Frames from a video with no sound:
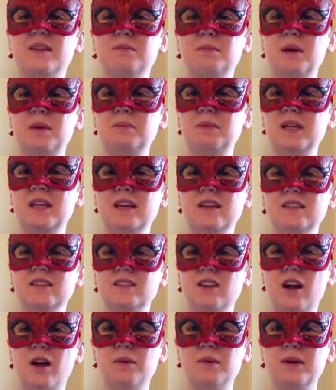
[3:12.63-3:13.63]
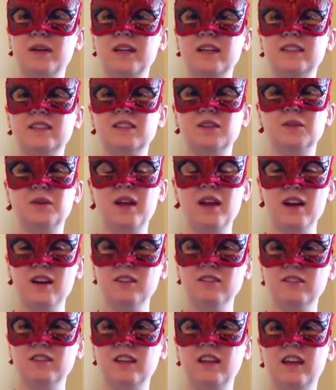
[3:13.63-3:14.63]
But because Darwin had so
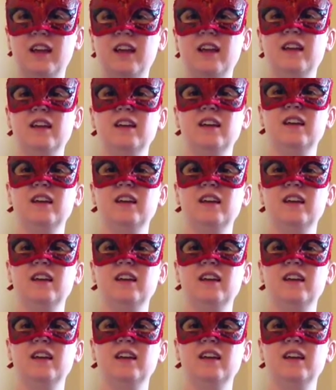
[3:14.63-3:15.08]
carefully